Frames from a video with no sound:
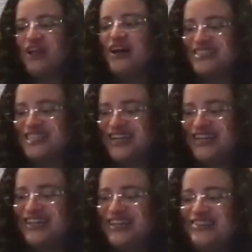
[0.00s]
And
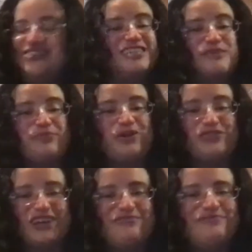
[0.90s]
learned how to
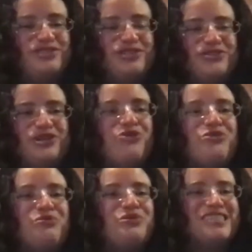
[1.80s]
program to go
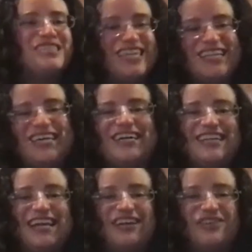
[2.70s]
through this data
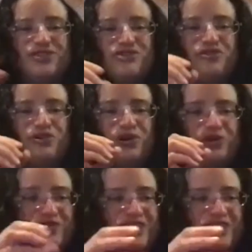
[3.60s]
and look for